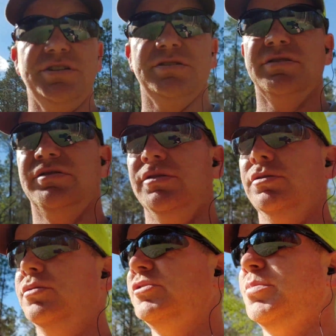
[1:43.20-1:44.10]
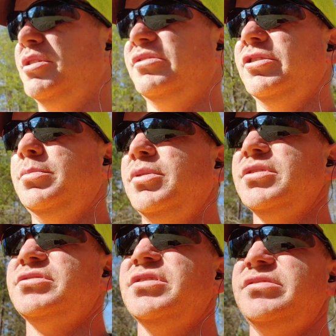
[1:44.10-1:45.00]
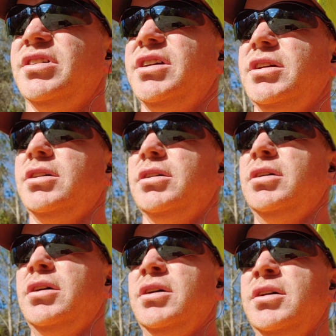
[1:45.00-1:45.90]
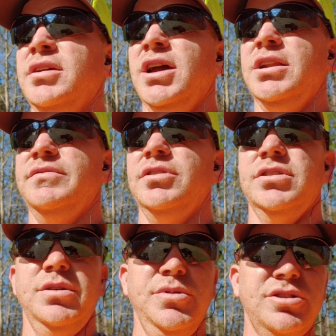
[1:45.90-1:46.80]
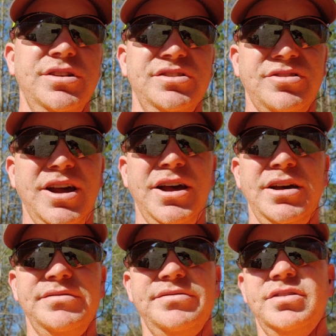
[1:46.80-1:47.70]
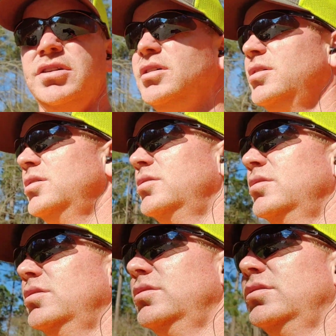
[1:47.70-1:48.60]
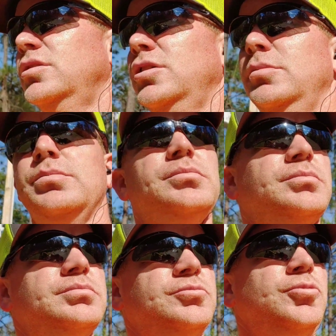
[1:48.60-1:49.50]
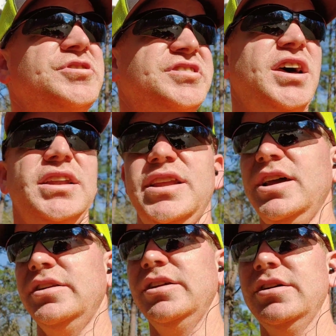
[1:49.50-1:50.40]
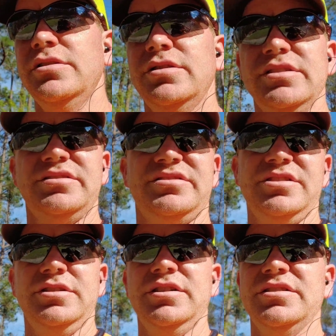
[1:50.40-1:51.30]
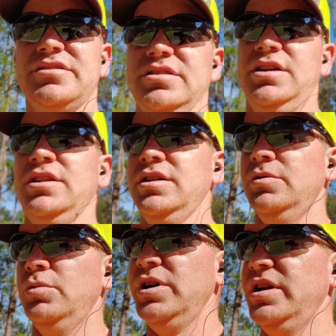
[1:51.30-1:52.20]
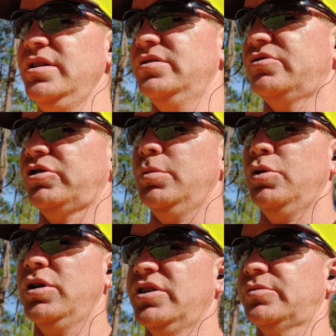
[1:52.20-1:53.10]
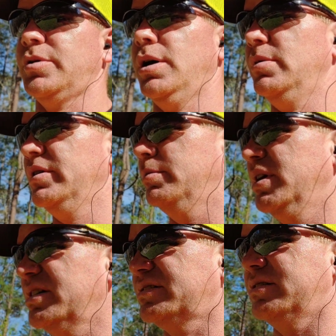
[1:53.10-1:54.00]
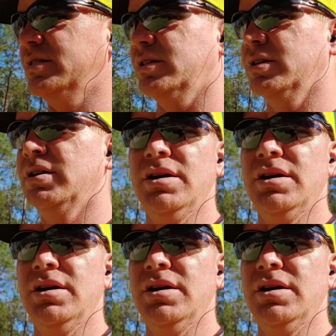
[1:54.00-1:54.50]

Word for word: here. So it's pretty simple. It's just a uh, kind of a community drive up one side down the other, nothing serious. And then the weed eating, the trim work is probably the biggest thing.